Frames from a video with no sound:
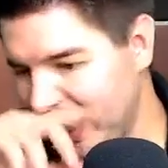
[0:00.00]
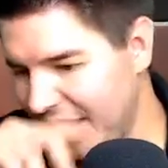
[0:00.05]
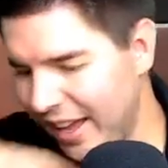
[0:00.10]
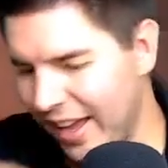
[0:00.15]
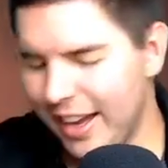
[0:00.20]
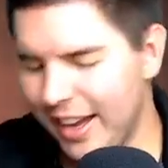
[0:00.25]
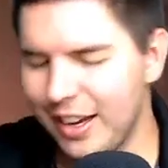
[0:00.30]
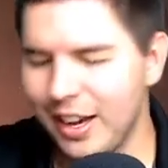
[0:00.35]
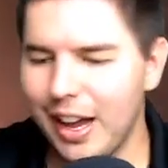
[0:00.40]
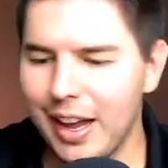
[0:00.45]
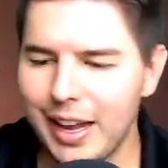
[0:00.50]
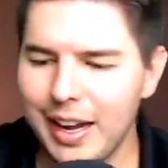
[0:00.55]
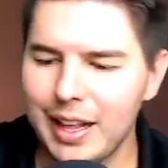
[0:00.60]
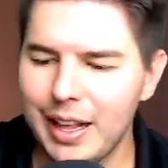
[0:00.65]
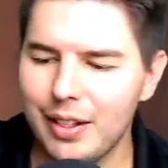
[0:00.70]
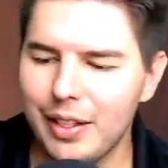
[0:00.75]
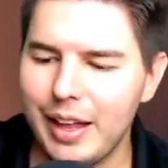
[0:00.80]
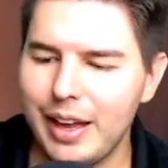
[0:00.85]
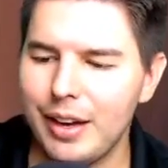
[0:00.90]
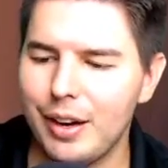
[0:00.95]
And not hitting
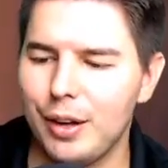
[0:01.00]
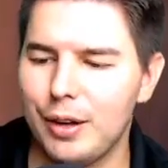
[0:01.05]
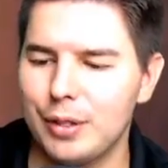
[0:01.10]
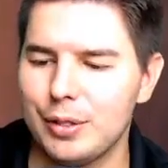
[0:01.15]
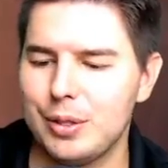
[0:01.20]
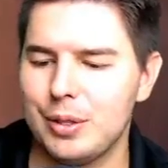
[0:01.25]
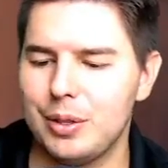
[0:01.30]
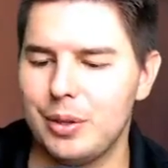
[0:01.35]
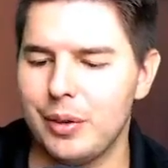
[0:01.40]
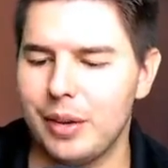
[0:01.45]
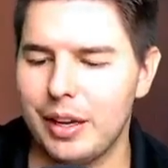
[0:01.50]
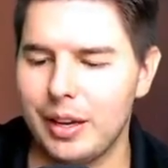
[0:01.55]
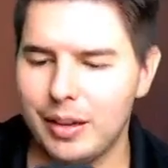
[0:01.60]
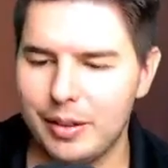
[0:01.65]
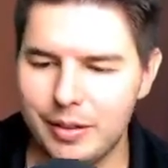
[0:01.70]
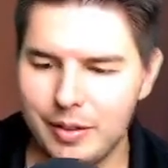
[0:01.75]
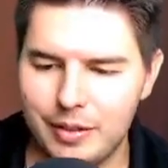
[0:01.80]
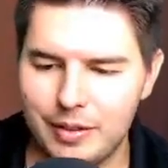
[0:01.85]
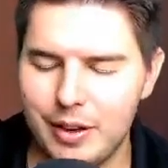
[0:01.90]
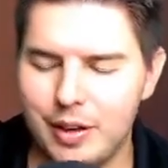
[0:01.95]
a land, also annoying.
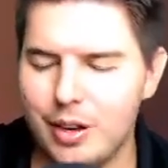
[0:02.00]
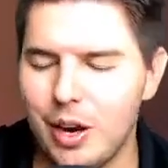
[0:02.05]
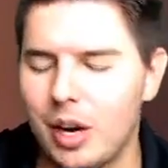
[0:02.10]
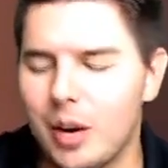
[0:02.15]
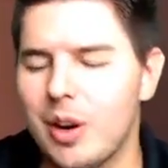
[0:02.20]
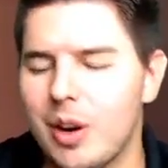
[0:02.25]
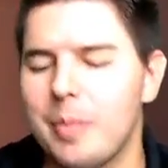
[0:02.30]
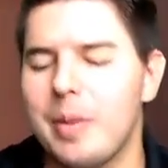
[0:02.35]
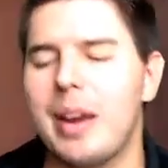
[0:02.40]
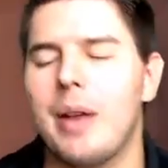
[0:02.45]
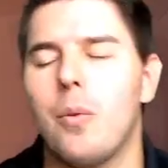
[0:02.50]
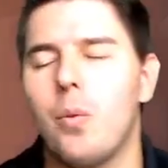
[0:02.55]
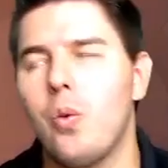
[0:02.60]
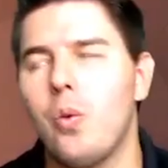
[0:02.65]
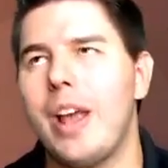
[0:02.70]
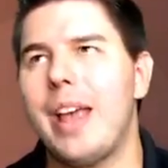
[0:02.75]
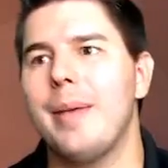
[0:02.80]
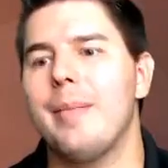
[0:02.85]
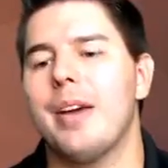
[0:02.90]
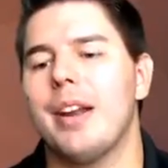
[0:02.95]
Nadaar would have been a
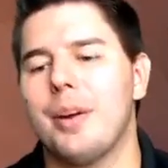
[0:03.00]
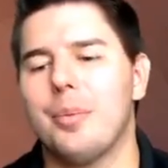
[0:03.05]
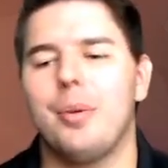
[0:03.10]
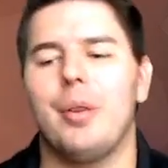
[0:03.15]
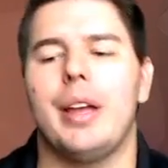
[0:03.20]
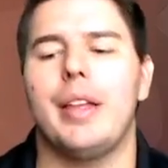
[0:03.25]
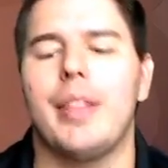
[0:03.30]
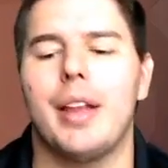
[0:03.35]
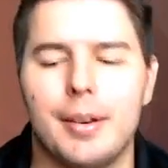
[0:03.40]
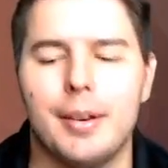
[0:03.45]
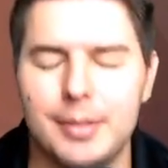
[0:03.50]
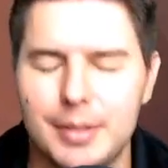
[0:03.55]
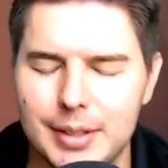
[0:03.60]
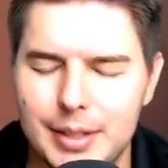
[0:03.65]
way better play there.